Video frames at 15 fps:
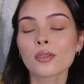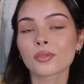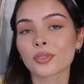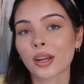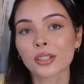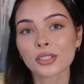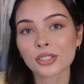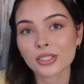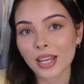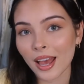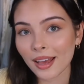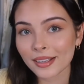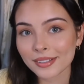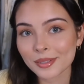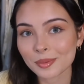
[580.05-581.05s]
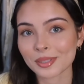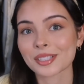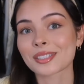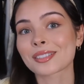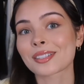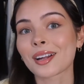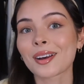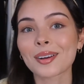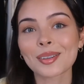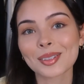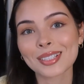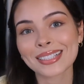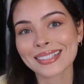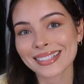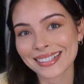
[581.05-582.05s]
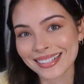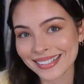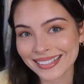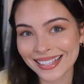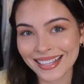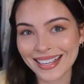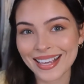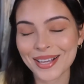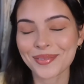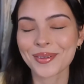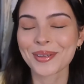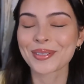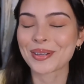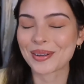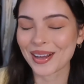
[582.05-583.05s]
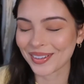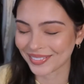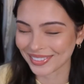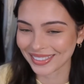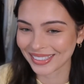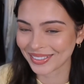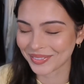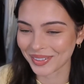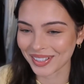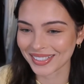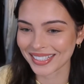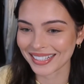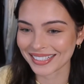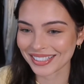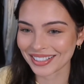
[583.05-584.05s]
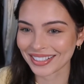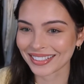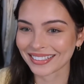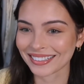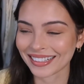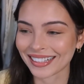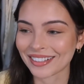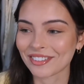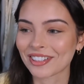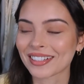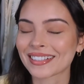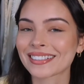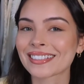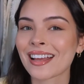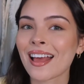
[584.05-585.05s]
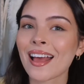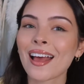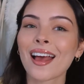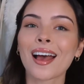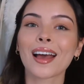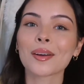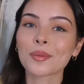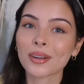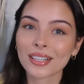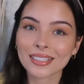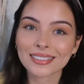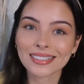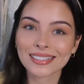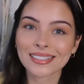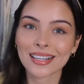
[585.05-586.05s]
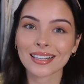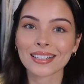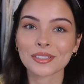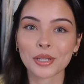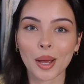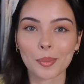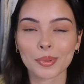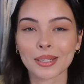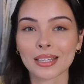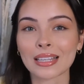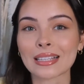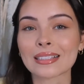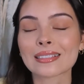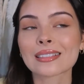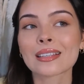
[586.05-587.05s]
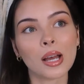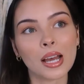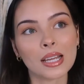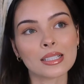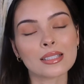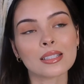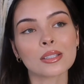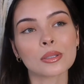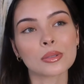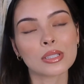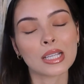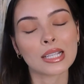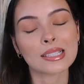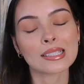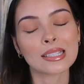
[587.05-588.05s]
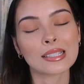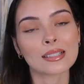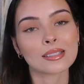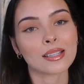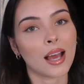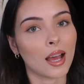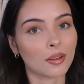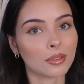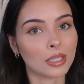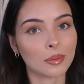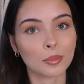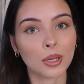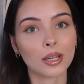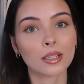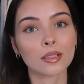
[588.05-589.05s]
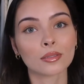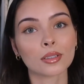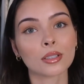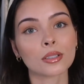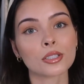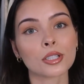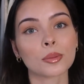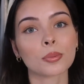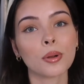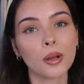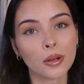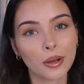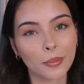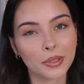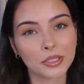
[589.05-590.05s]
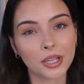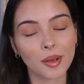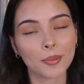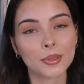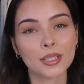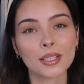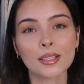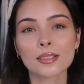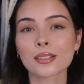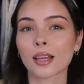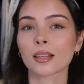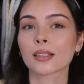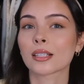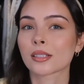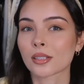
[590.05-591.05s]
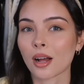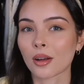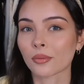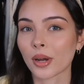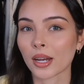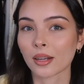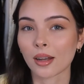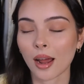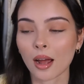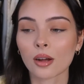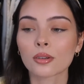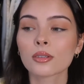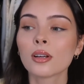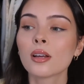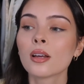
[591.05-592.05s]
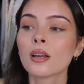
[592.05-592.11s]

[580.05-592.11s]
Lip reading: French text, which is not always easy if you don't have a good foundation in a language. I wanted to study Japanese, but UCSD doesn't have a comparative literature program in Japanese, at least not right now.